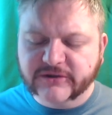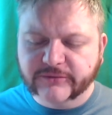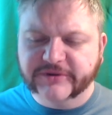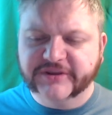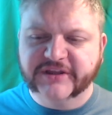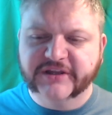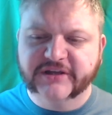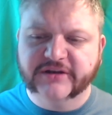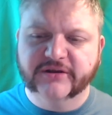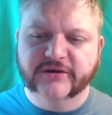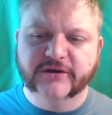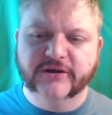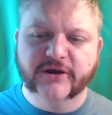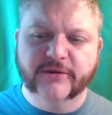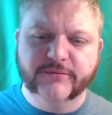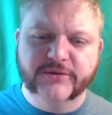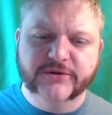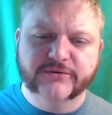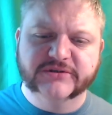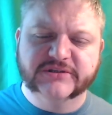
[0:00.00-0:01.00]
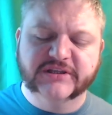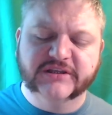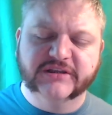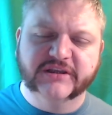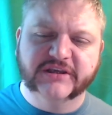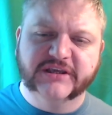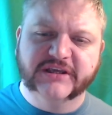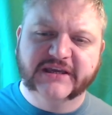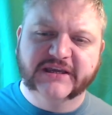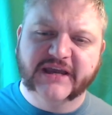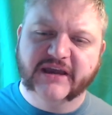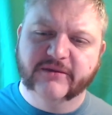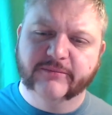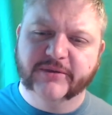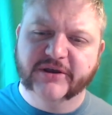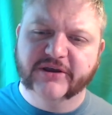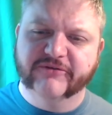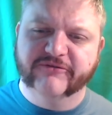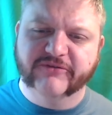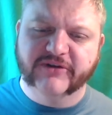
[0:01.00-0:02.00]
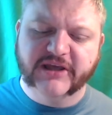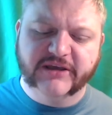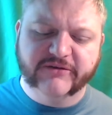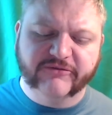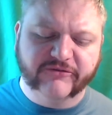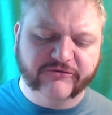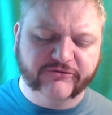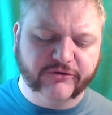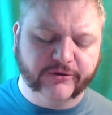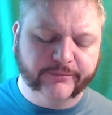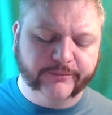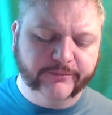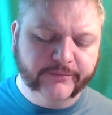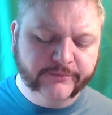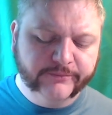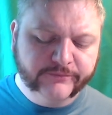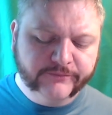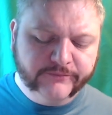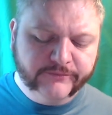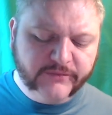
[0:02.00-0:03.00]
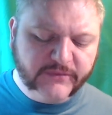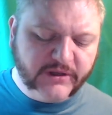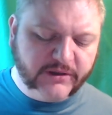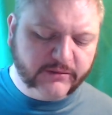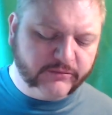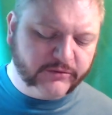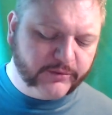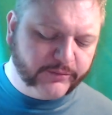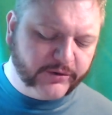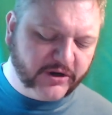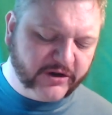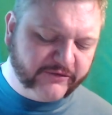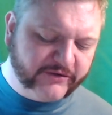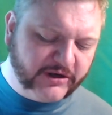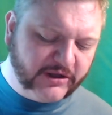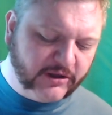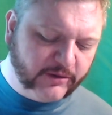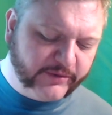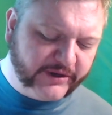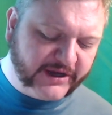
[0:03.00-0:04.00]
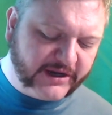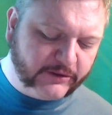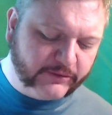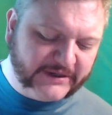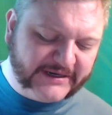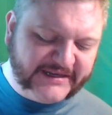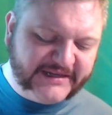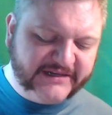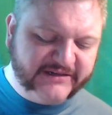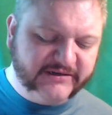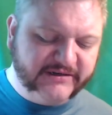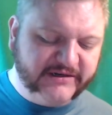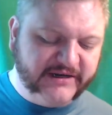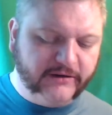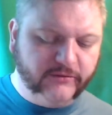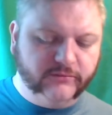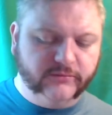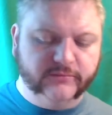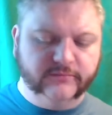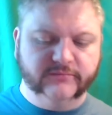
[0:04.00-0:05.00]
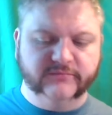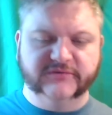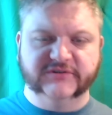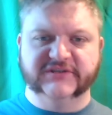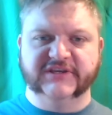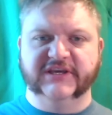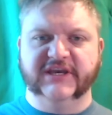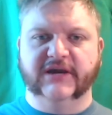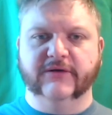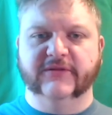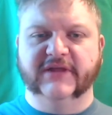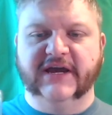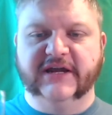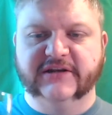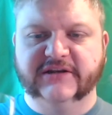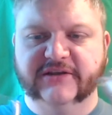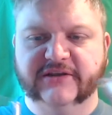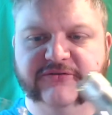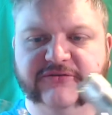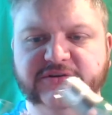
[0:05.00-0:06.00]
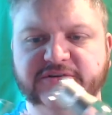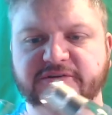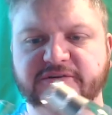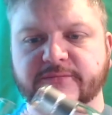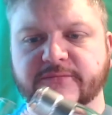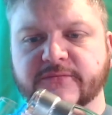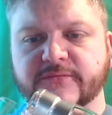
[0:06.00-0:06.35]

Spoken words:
within a muesli that you get a bit of flavour from. I'm going to pour a little bit out neat now and see how that differs.